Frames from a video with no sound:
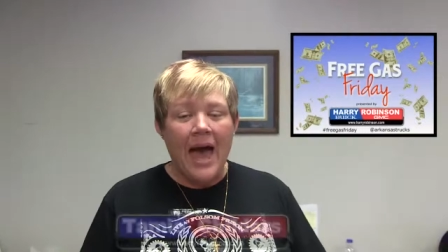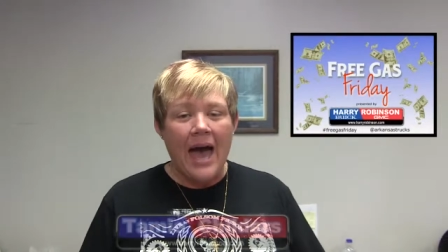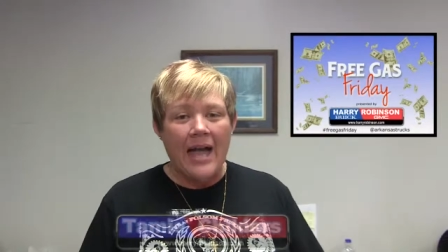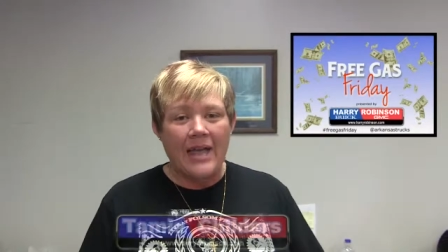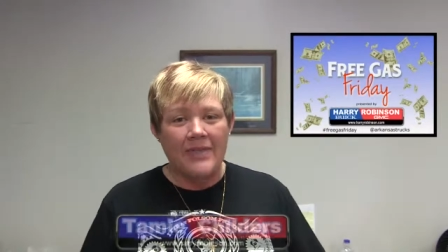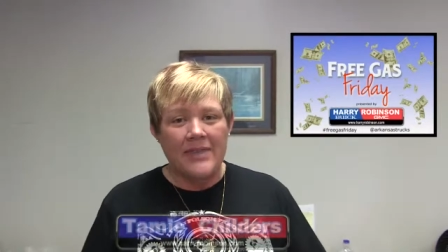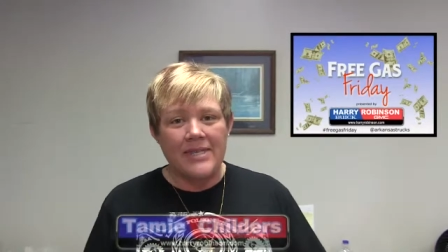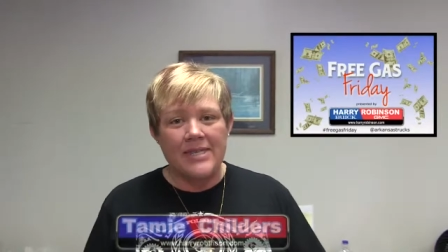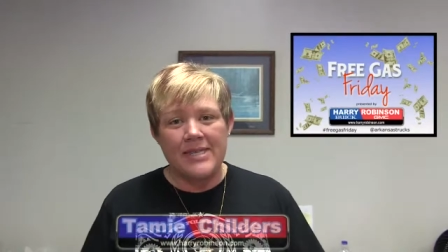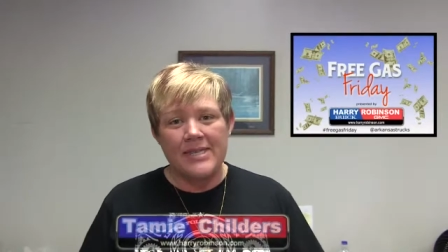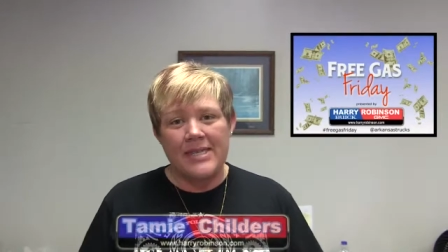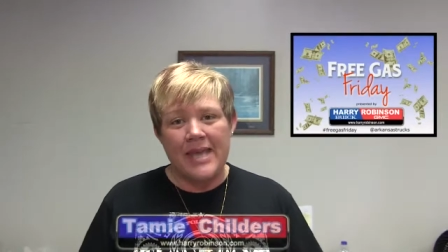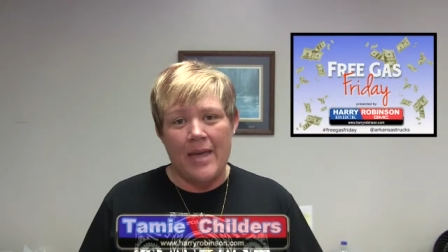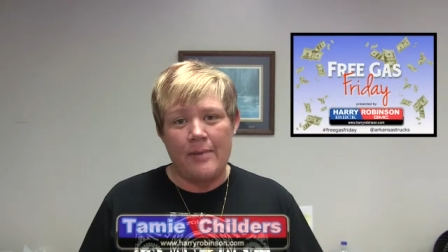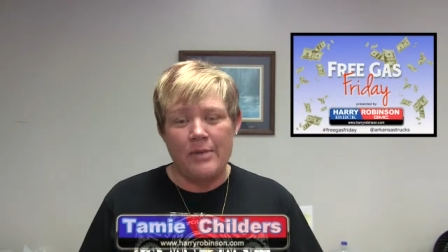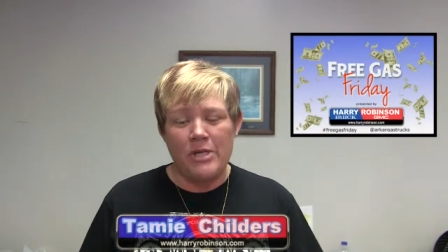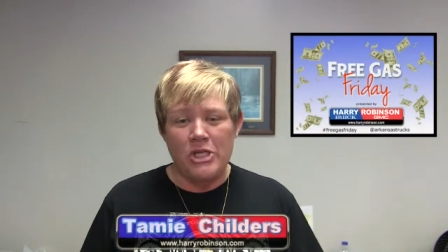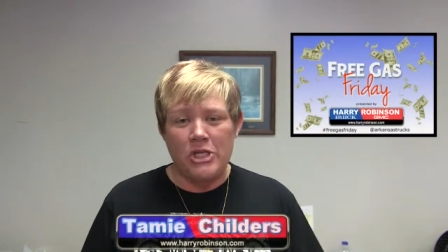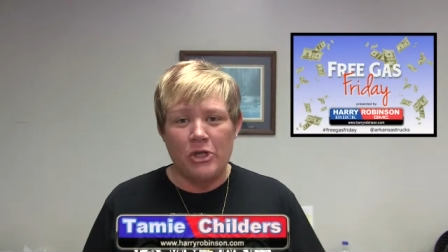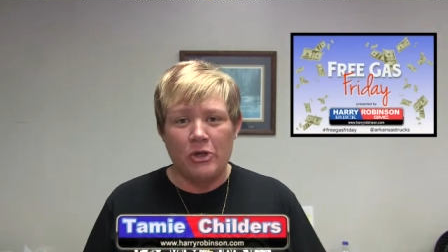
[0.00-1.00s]
Hi, this is
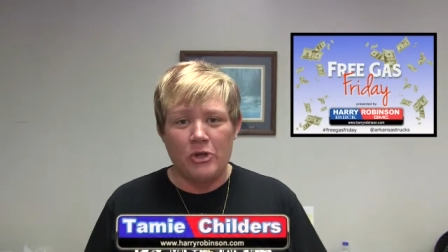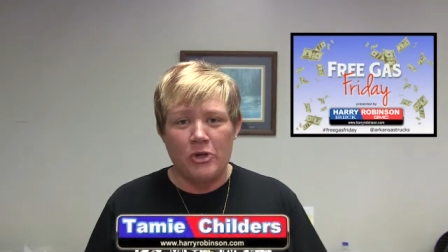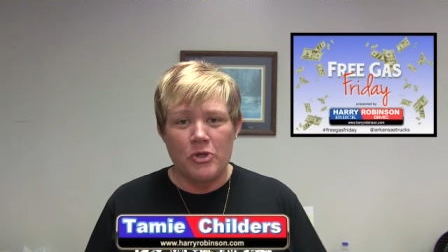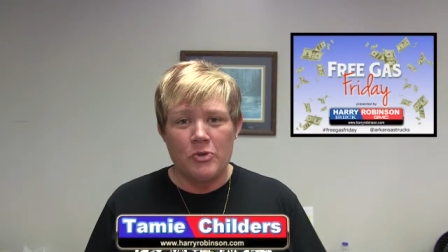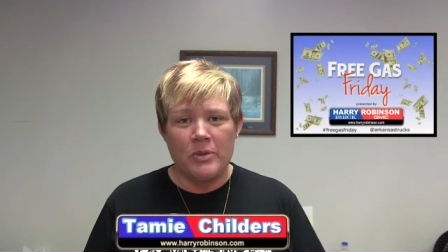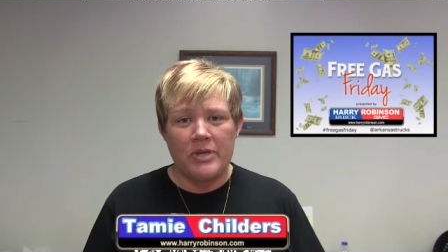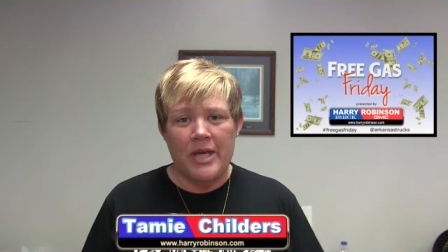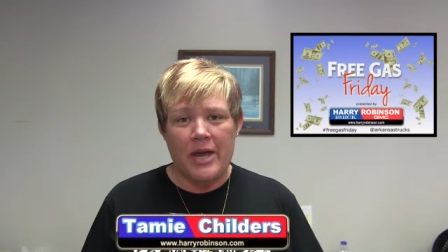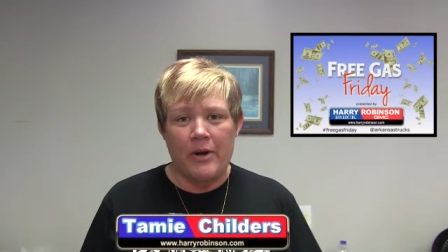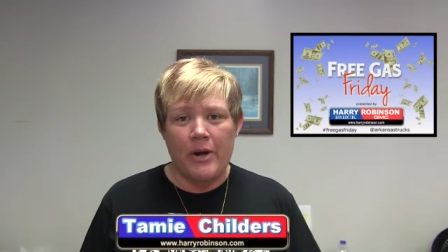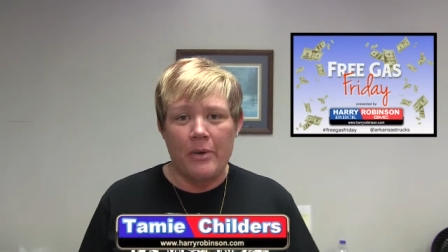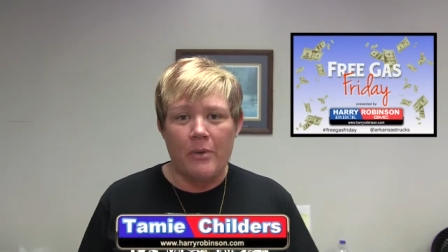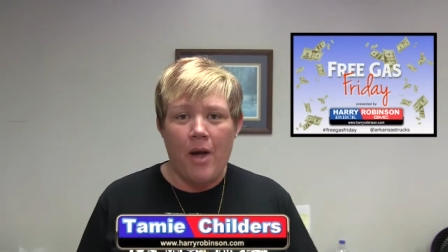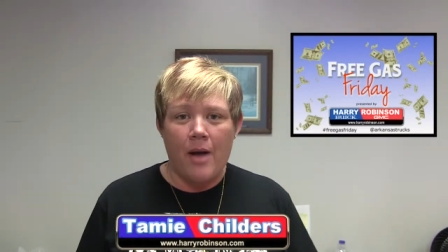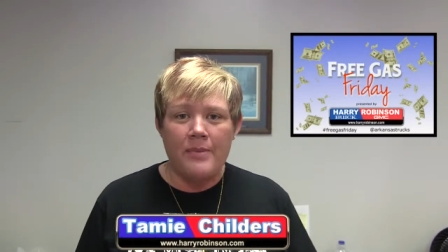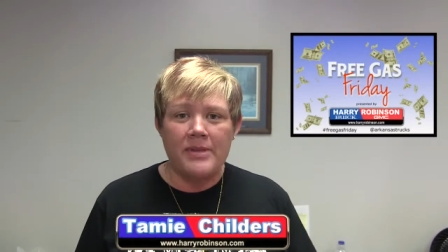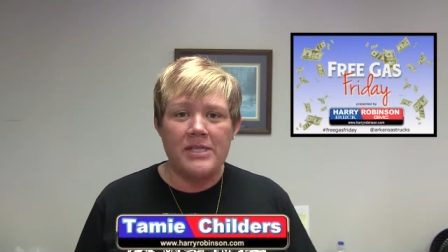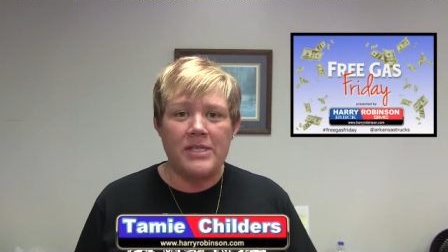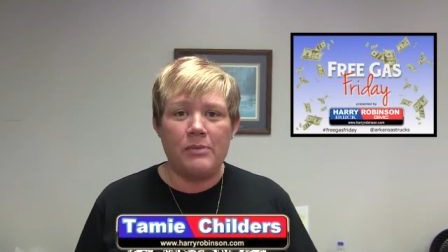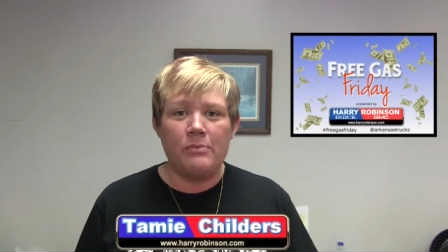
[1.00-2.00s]
Tammy Childers with Harry
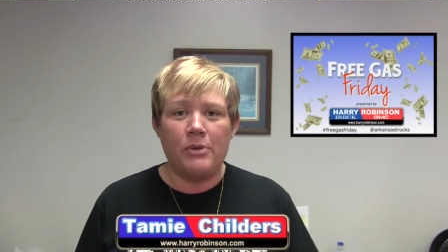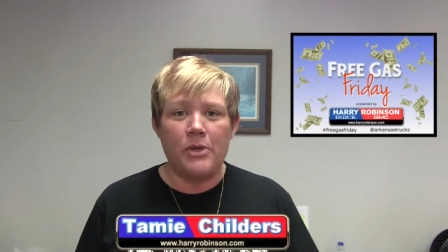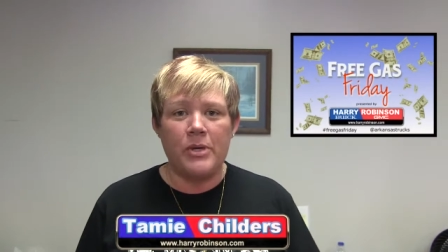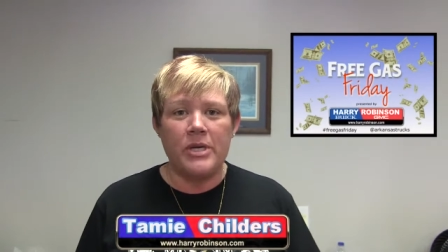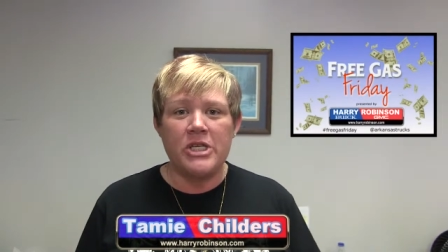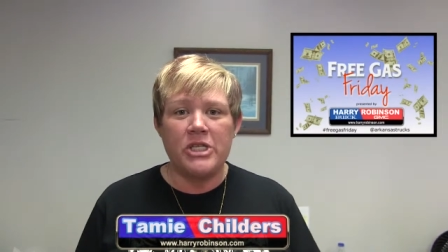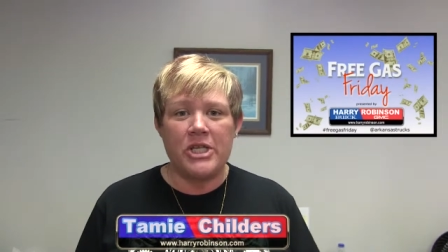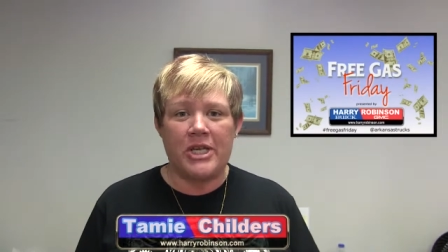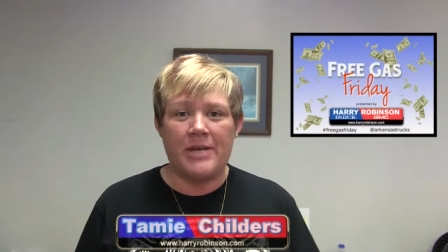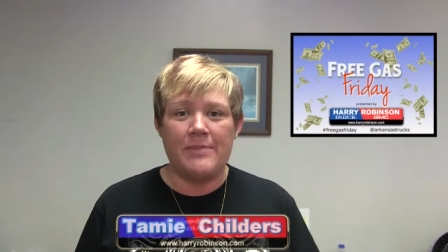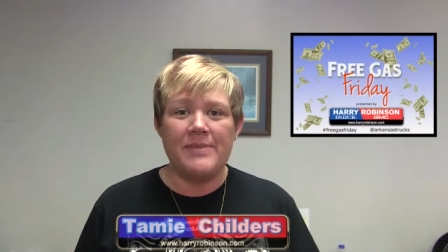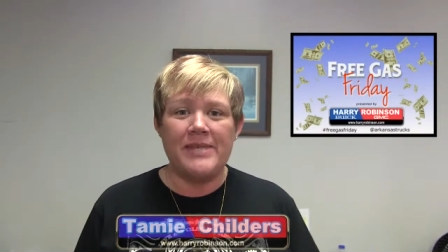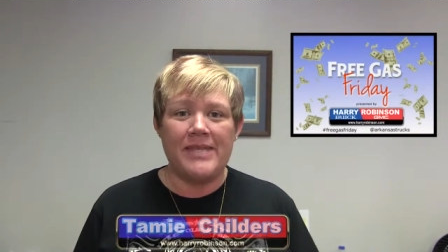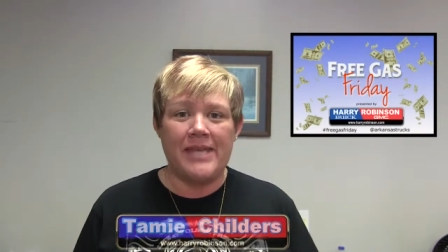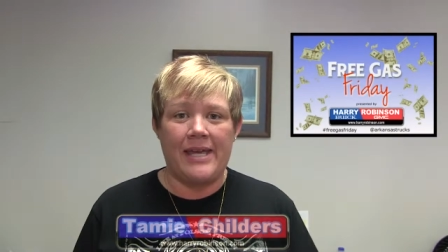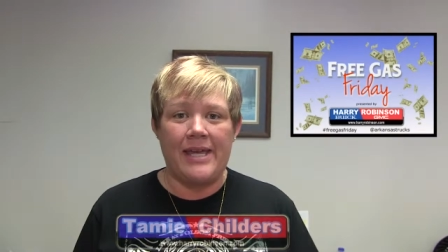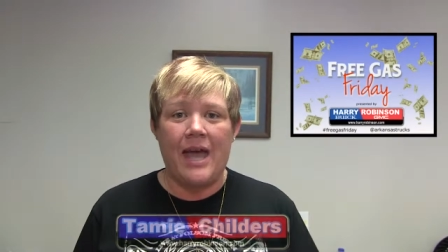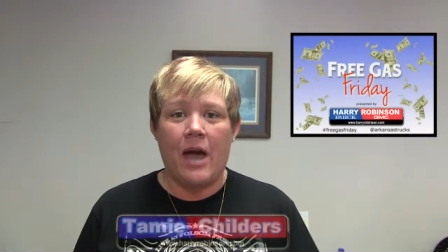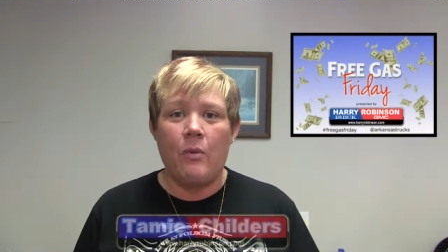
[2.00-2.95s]
Robinson Buick GMC.